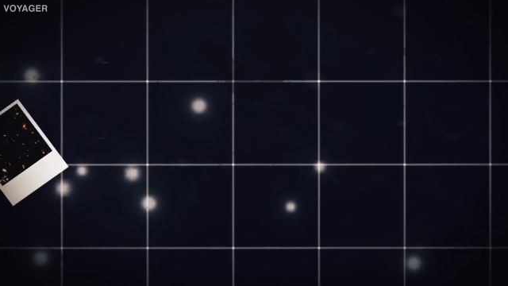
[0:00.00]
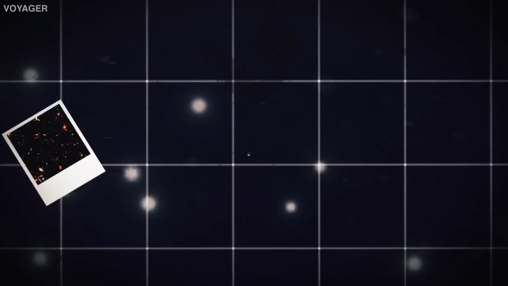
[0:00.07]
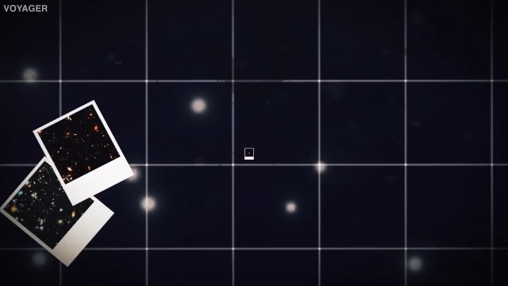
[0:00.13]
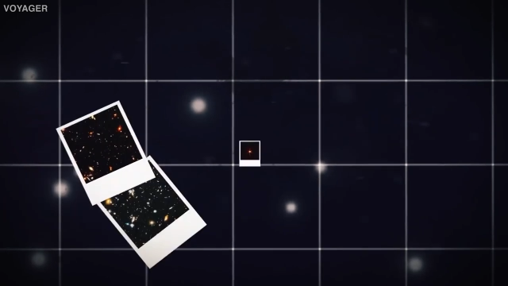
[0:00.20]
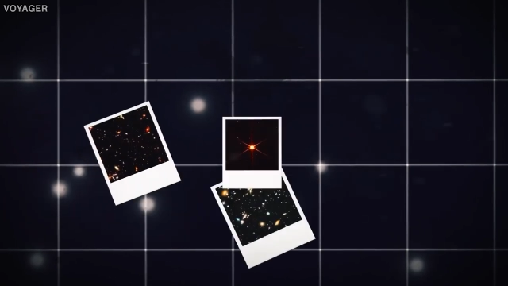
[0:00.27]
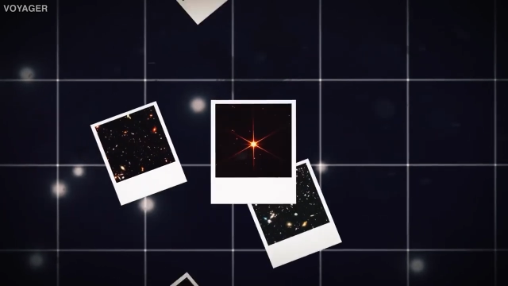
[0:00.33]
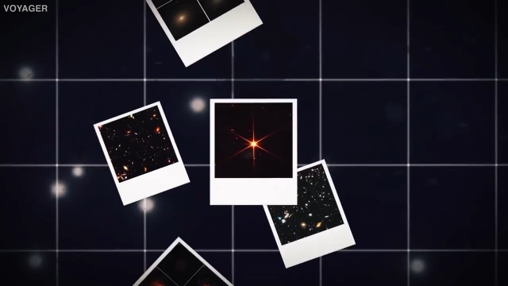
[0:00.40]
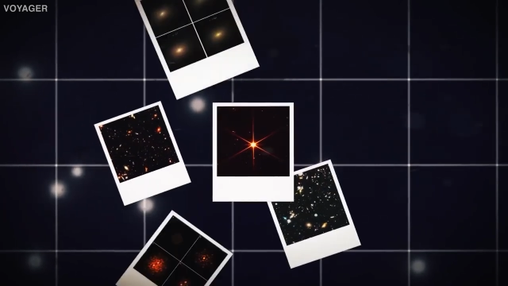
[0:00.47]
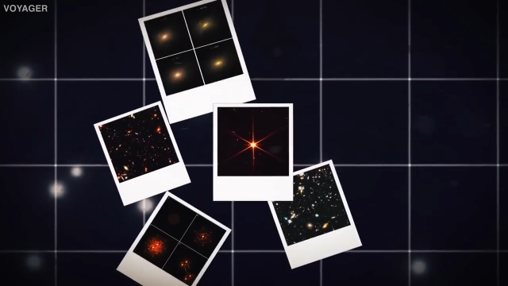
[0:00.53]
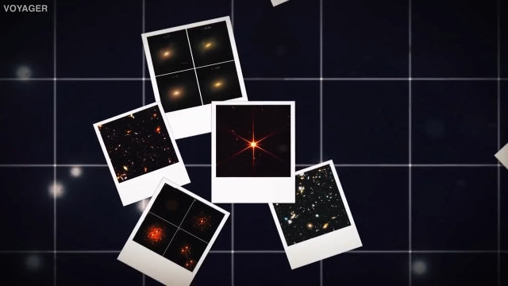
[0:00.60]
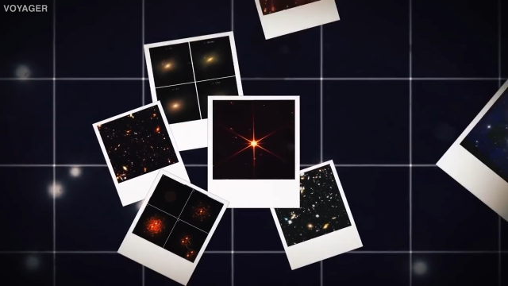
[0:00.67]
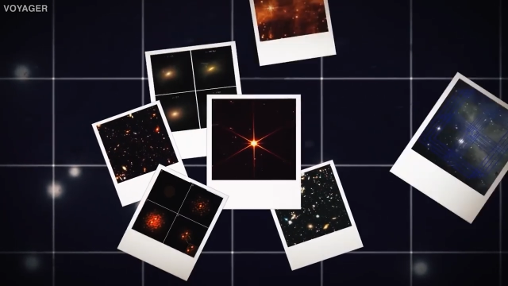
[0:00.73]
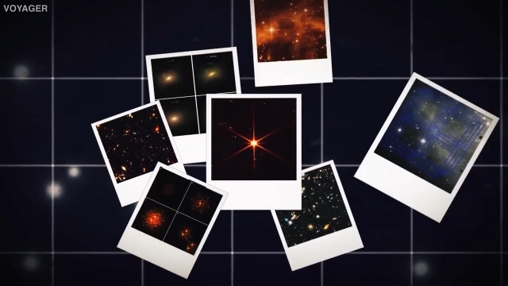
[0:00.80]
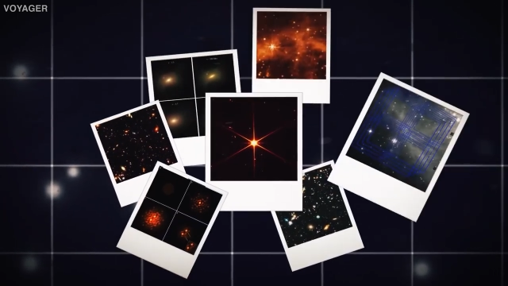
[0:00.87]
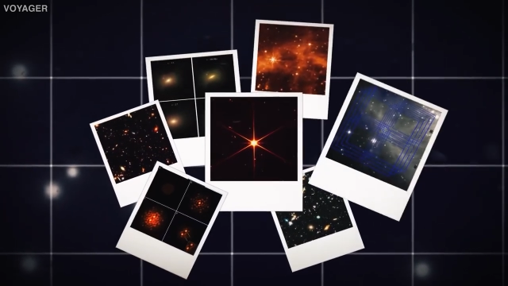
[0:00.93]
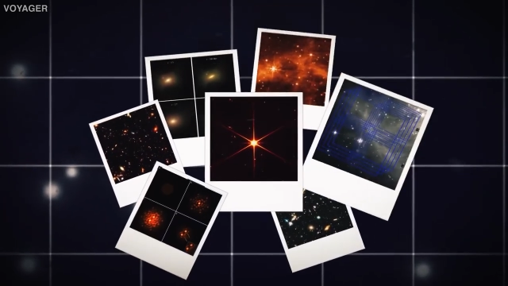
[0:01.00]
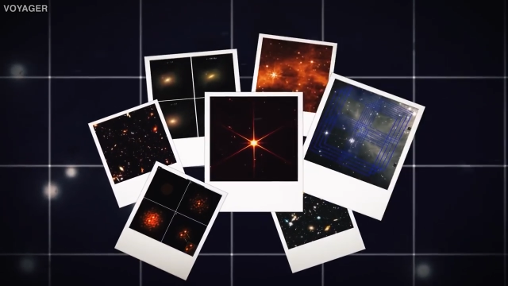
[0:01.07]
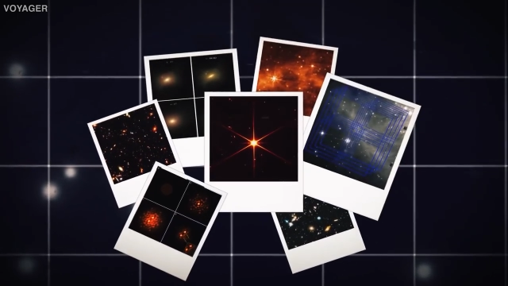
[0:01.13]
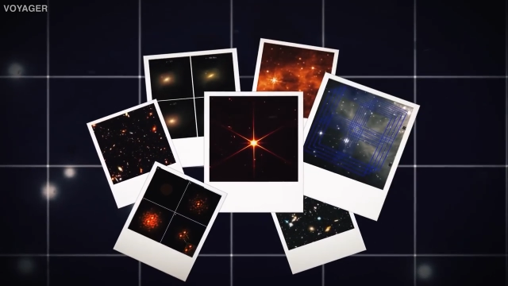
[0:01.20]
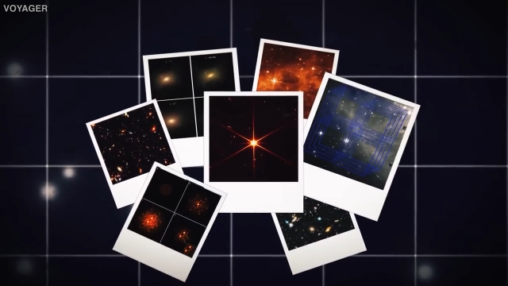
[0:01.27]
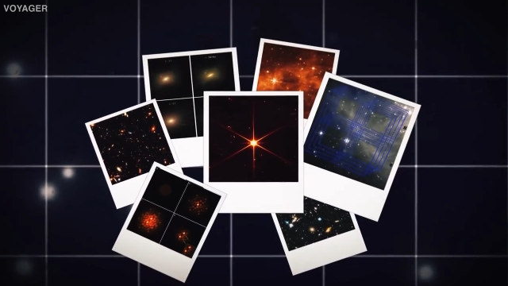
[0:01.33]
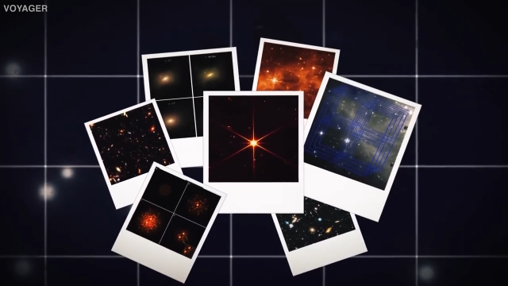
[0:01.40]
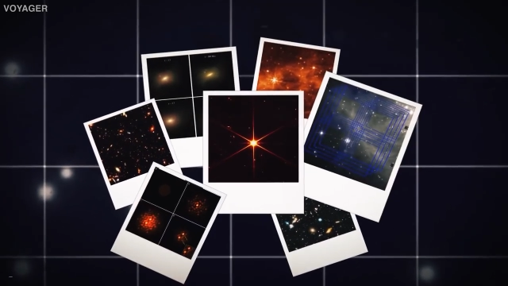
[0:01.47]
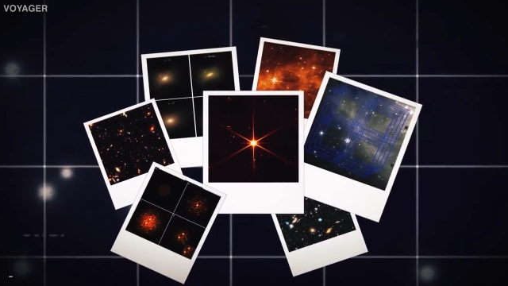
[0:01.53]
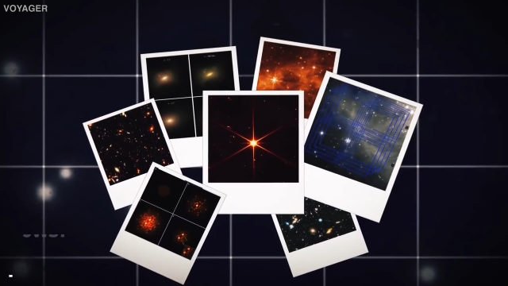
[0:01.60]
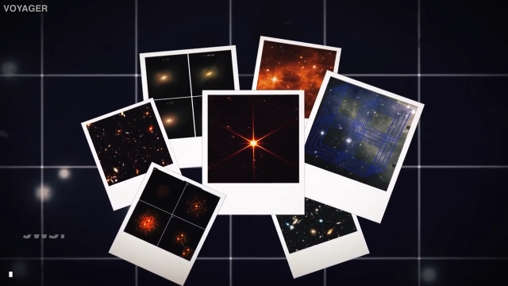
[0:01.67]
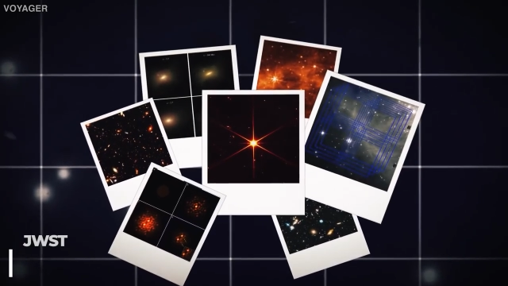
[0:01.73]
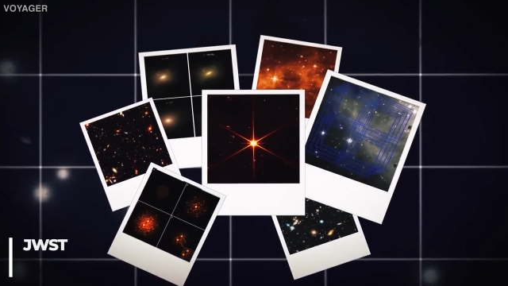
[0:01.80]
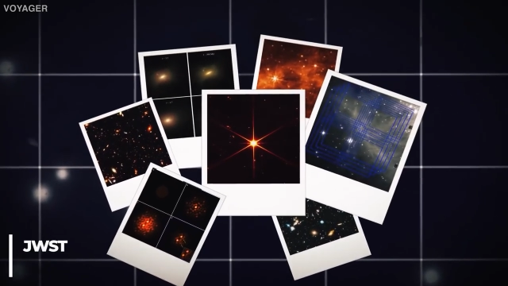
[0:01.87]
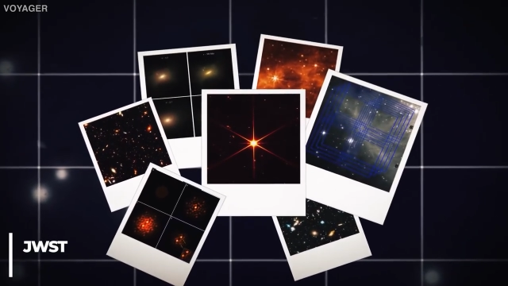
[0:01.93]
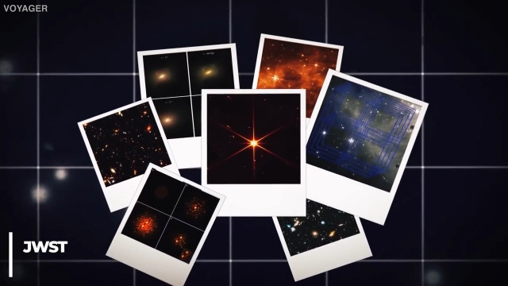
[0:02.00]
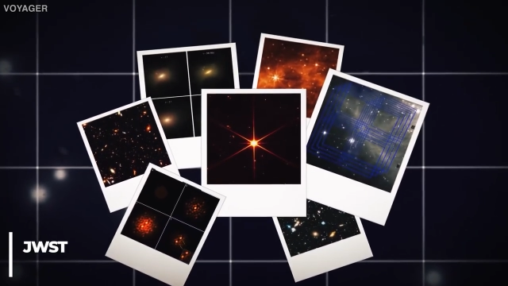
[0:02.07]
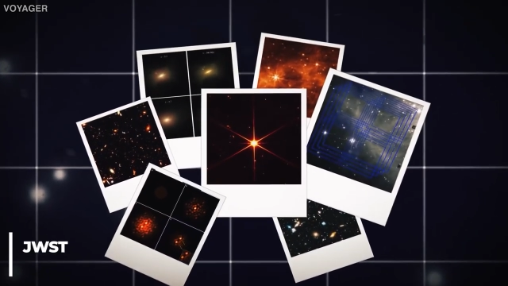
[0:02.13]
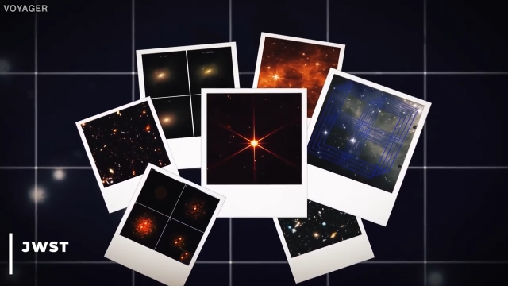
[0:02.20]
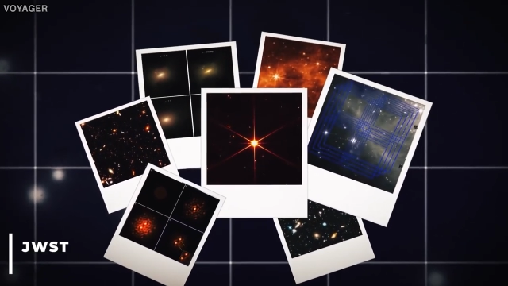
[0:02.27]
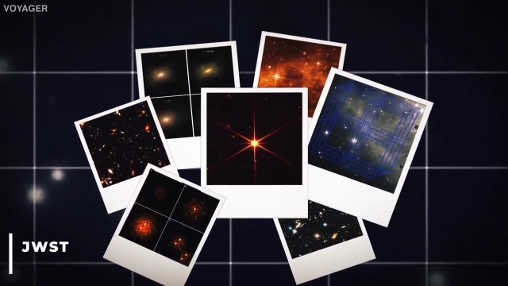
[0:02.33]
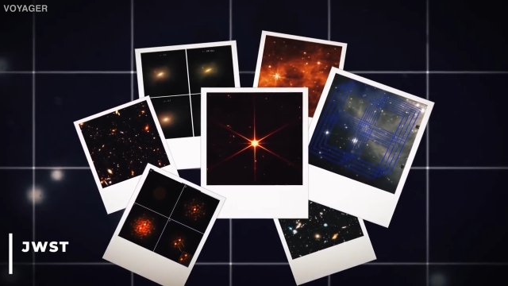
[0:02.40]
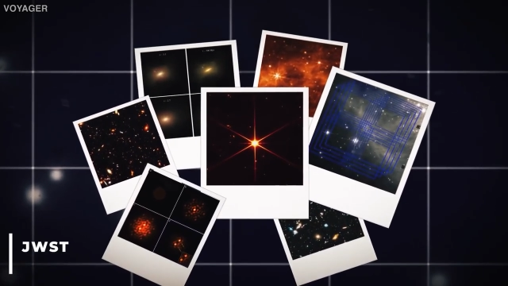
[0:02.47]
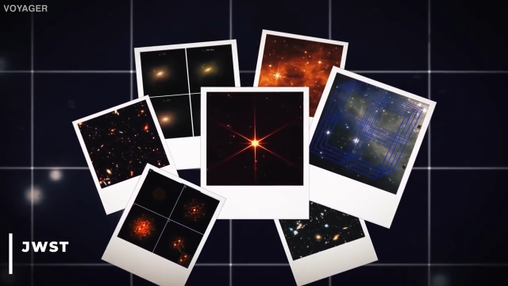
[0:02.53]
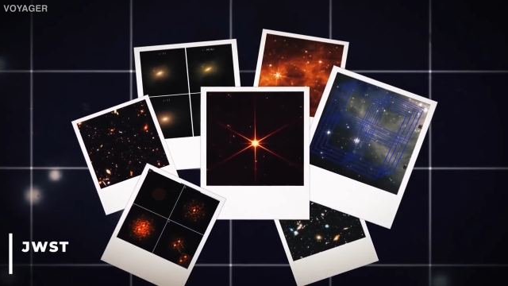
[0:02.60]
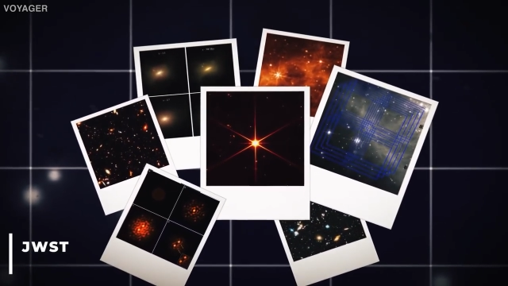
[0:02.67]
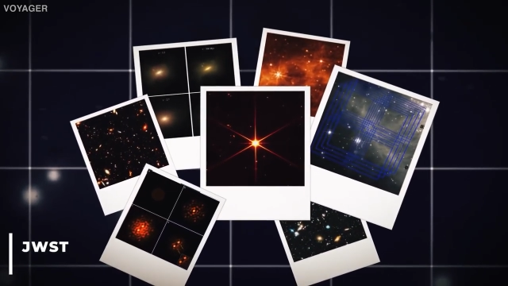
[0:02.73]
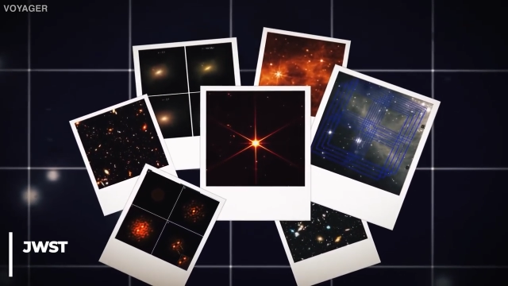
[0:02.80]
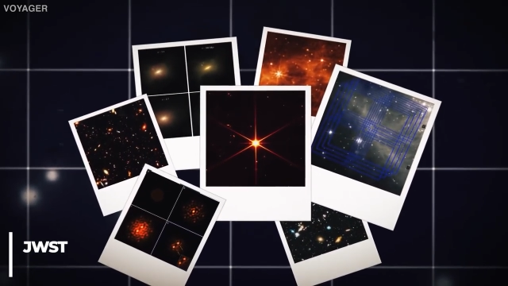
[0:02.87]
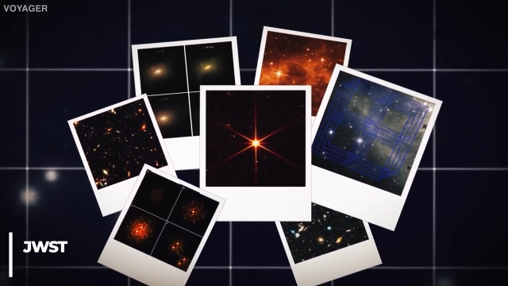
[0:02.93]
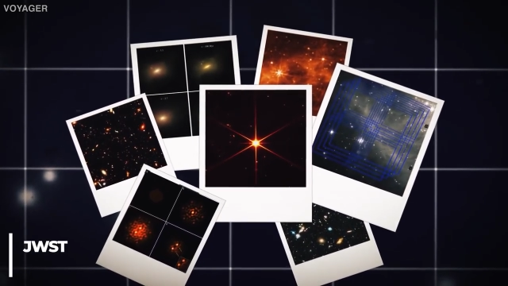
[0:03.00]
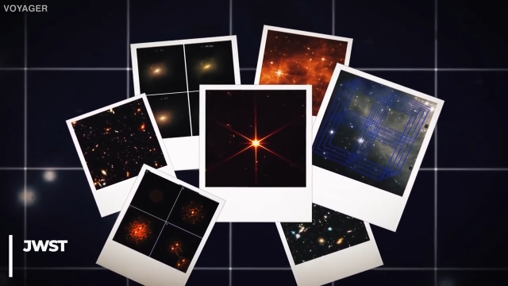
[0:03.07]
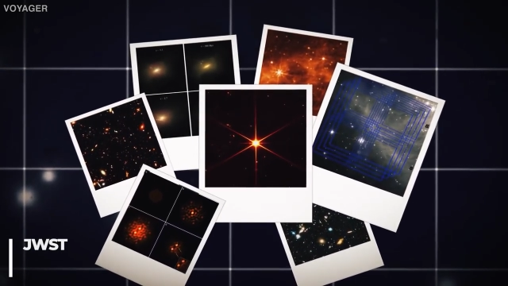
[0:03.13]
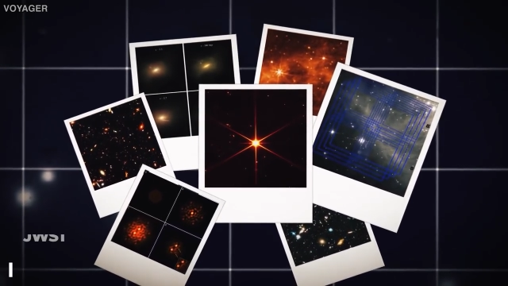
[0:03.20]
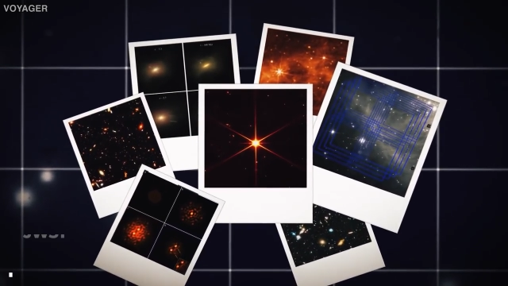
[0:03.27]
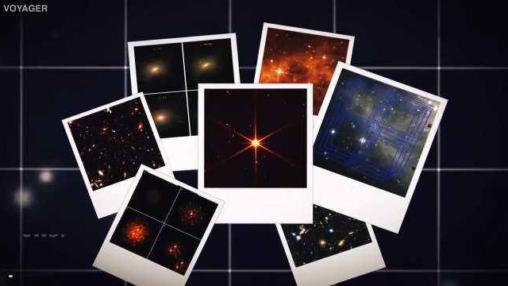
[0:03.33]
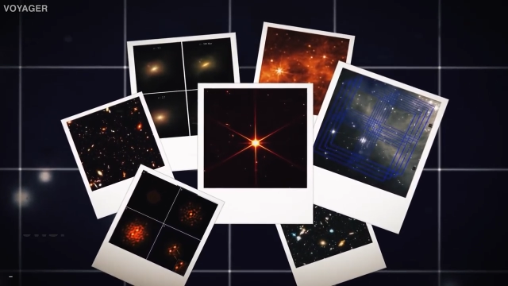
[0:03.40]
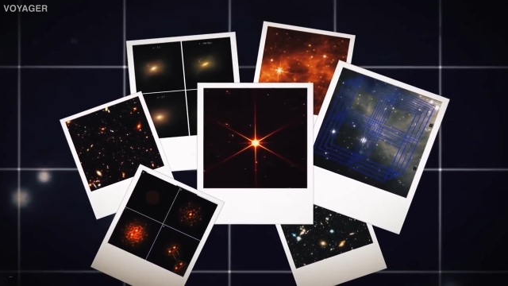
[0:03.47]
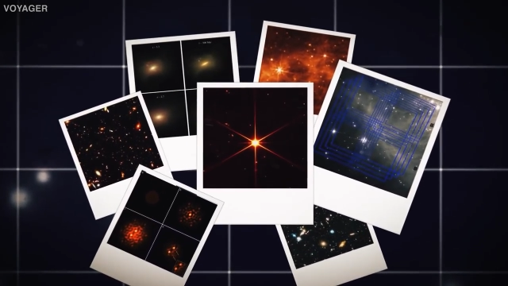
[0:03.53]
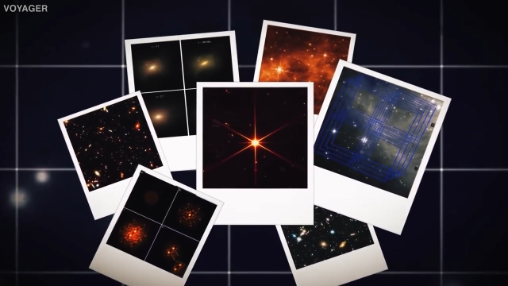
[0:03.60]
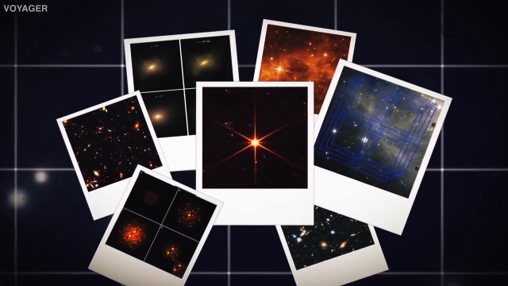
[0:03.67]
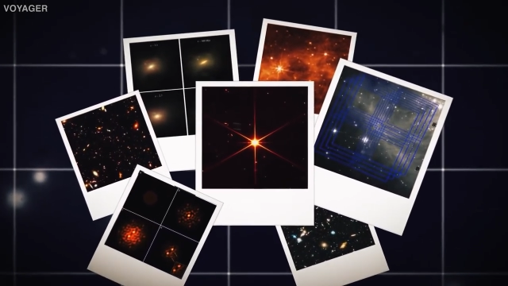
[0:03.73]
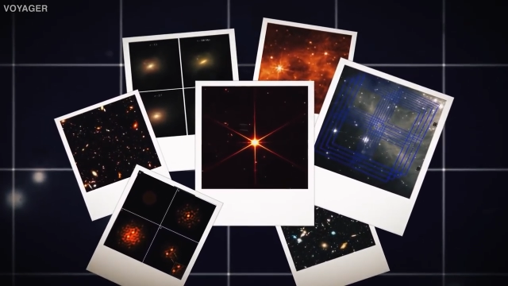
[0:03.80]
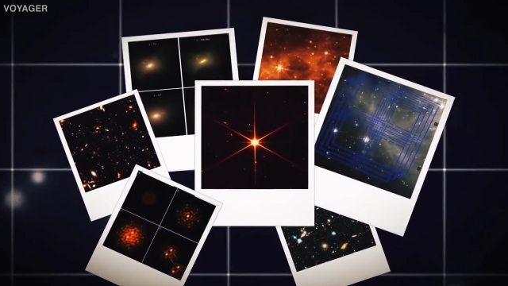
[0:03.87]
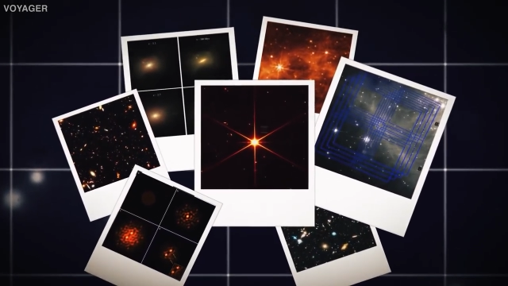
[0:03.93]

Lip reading: No face is visible, so there are no lips to read.